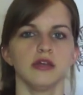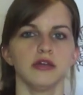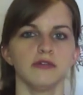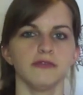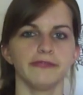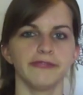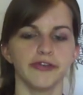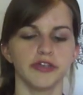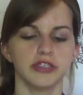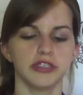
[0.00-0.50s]

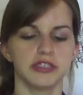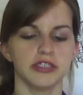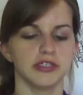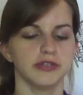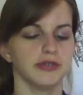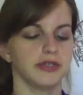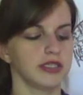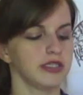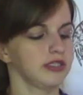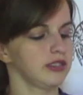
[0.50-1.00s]
first
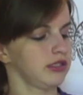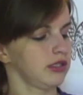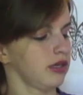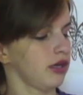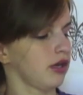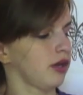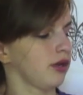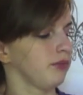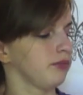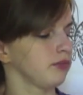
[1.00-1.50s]
series
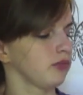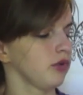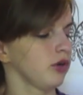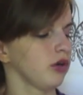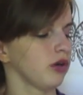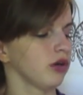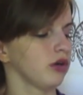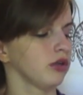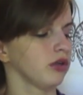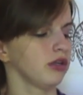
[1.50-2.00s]

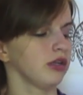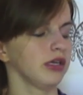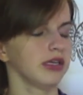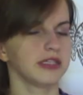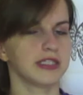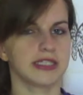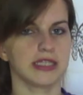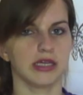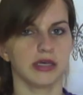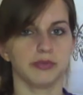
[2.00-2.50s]
called,
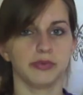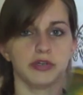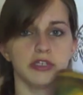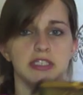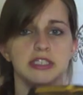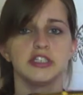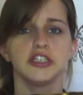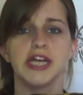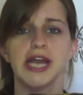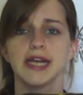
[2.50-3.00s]
it's the
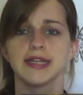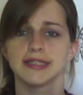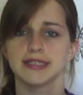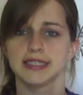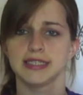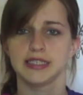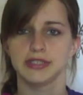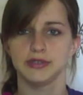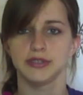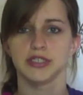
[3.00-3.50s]
Percy
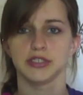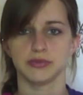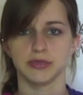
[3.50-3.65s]
Jackson series.